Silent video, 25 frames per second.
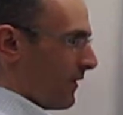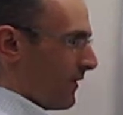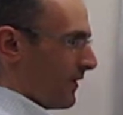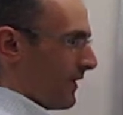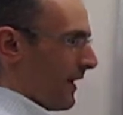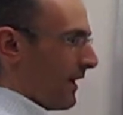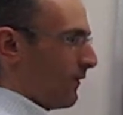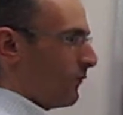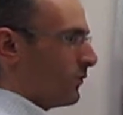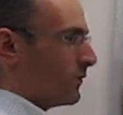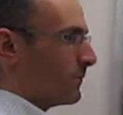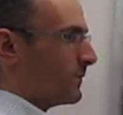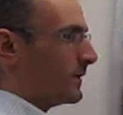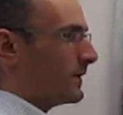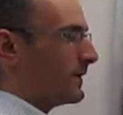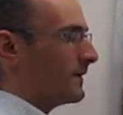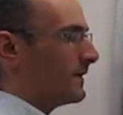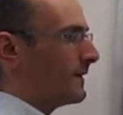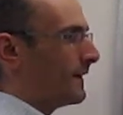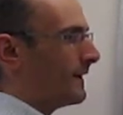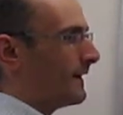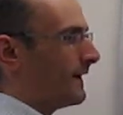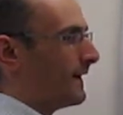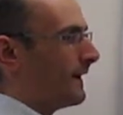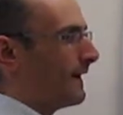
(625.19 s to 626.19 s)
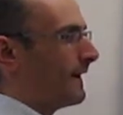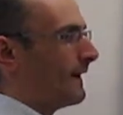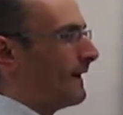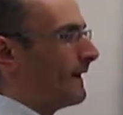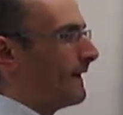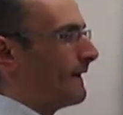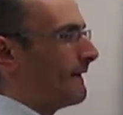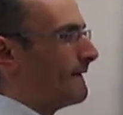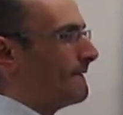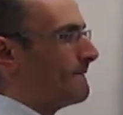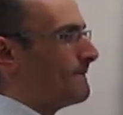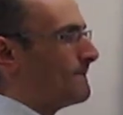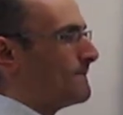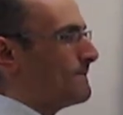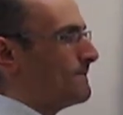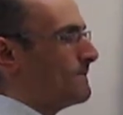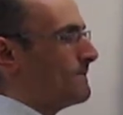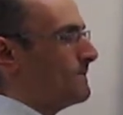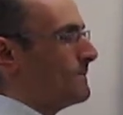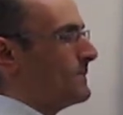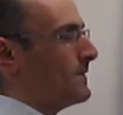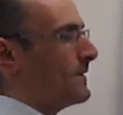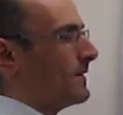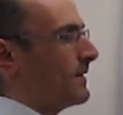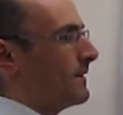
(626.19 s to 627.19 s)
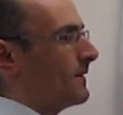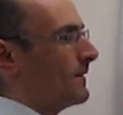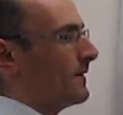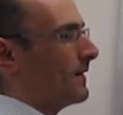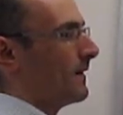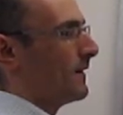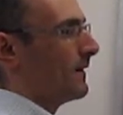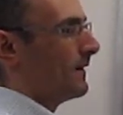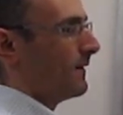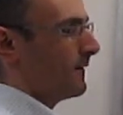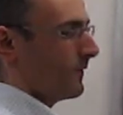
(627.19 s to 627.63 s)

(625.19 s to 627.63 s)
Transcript: That would be uh, the